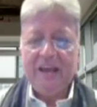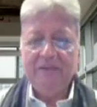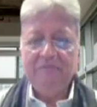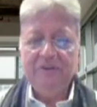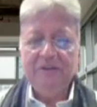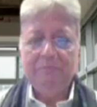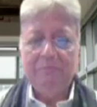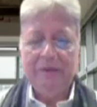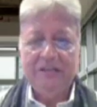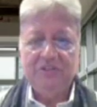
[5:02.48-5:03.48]
every
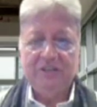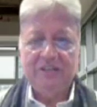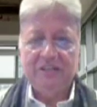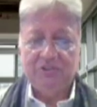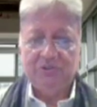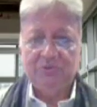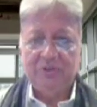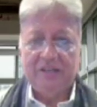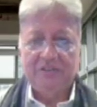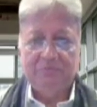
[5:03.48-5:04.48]
major issue
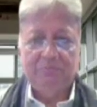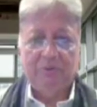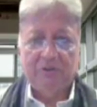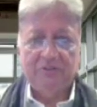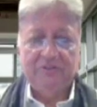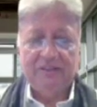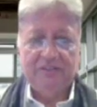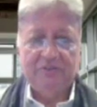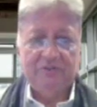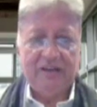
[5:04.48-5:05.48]
that is bothering
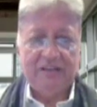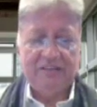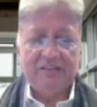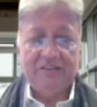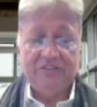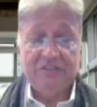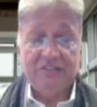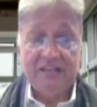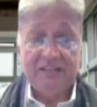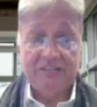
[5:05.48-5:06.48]
the United
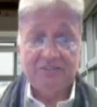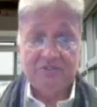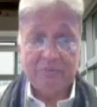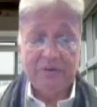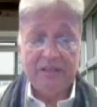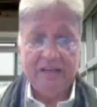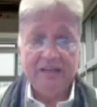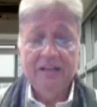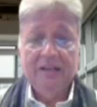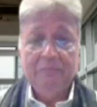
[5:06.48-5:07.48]
Nations, that is troubling
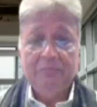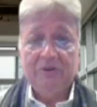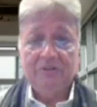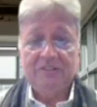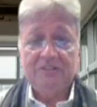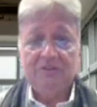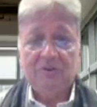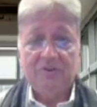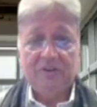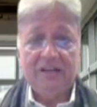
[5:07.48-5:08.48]
it, because it's an
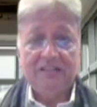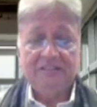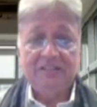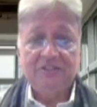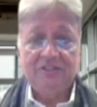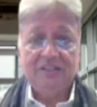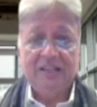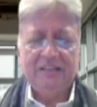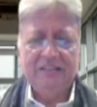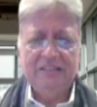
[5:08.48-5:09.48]
organization
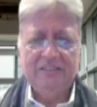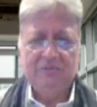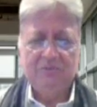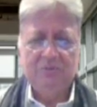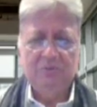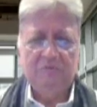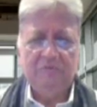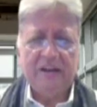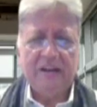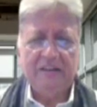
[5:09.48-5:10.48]
that needs to do
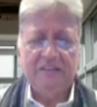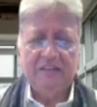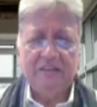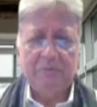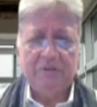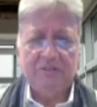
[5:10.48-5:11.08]
very deep